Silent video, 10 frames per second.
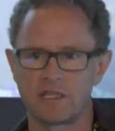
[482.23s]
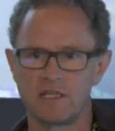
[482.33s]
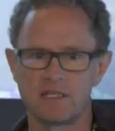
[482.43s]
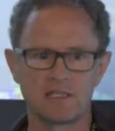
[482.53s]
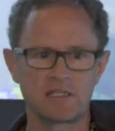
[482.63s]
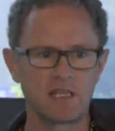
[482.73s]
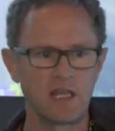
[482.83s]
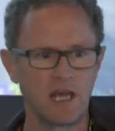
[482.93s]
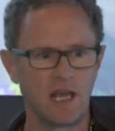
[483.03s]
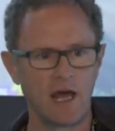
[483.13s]
is
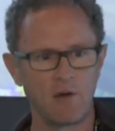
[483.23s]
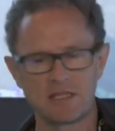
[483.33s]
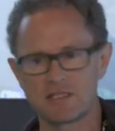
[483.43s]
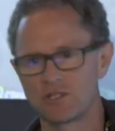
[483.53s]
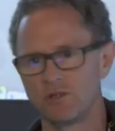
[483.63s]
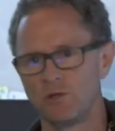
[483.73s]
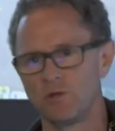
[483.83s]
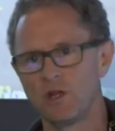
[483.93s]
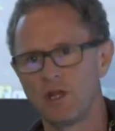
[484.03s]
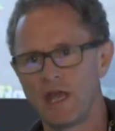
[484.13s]
allow us to
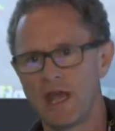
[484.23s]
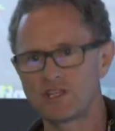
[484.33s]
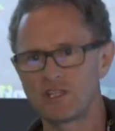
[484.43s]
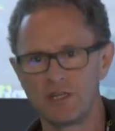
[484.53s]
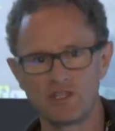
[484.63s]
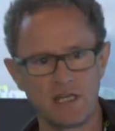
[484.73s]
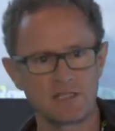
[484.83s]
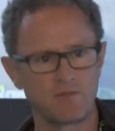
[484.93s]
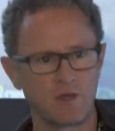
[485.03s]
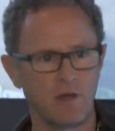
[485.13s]
actually ingest
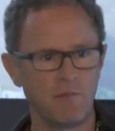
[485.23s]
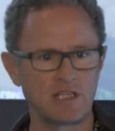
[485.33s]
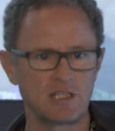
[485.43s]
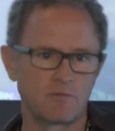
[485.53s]
a much